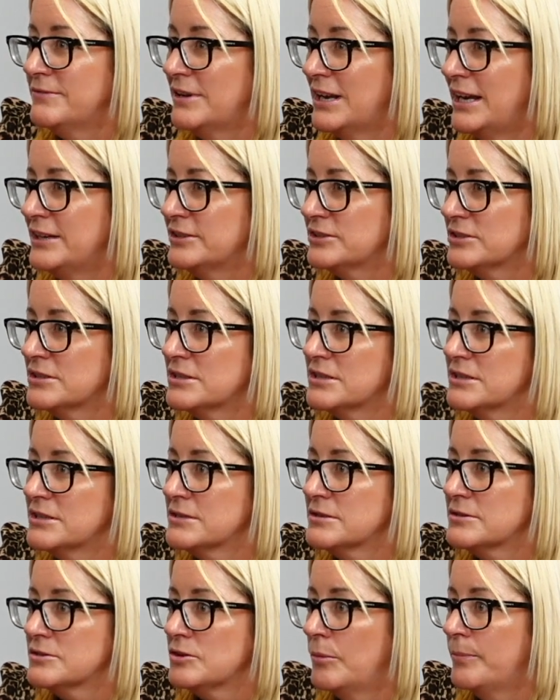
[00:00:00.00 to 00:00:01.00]
in relation to
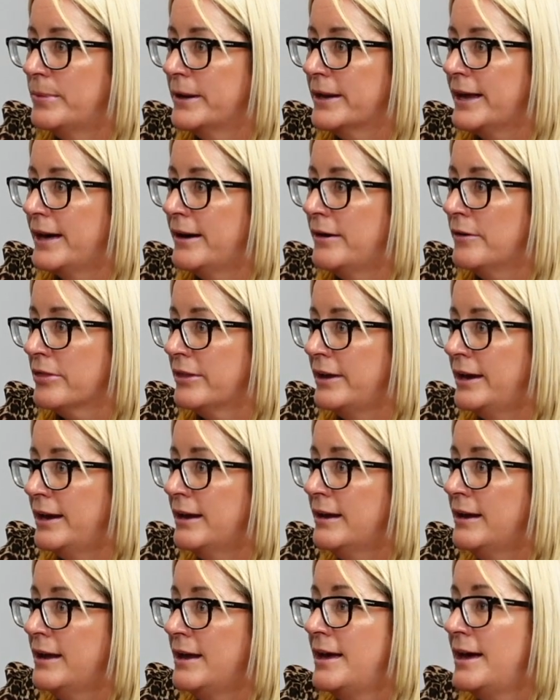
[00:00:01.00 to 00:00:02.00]
this topic out
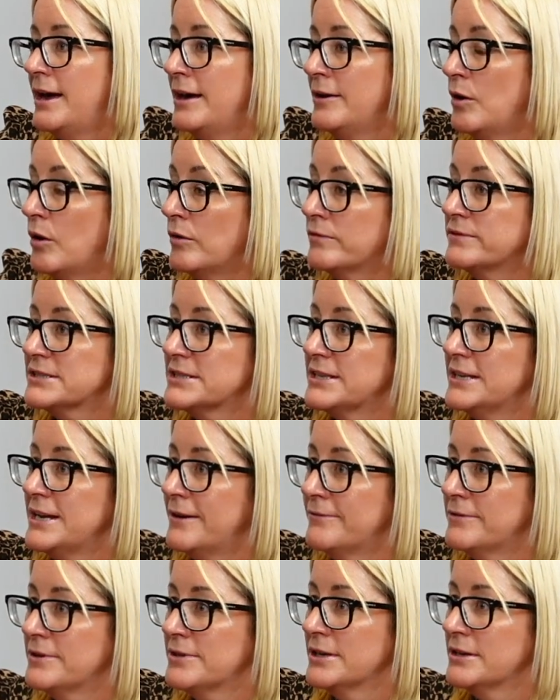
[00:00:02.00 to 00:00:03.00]
there. And obviously
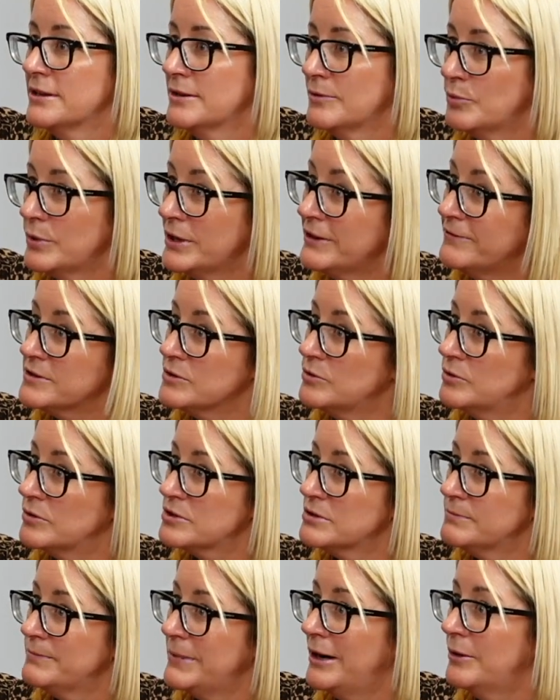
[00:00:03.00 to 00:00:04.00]
everything that we've
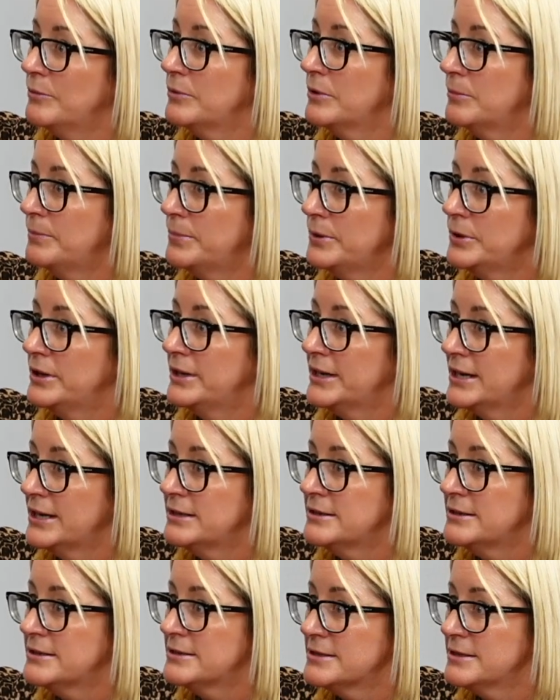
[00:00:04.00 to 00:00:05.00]
talked about we'll put
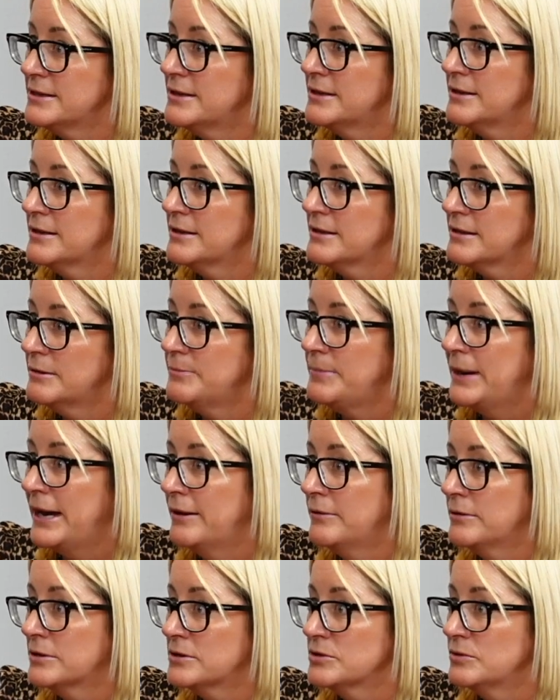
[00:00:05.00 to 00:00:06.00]
into the
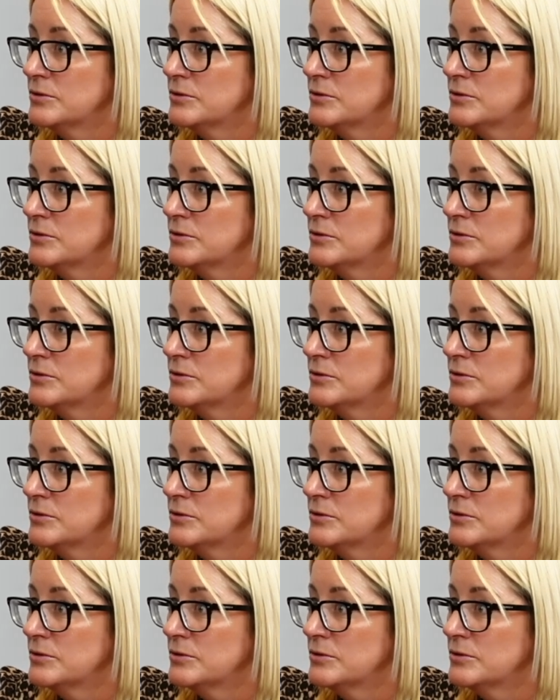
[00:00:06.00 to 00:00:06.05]
power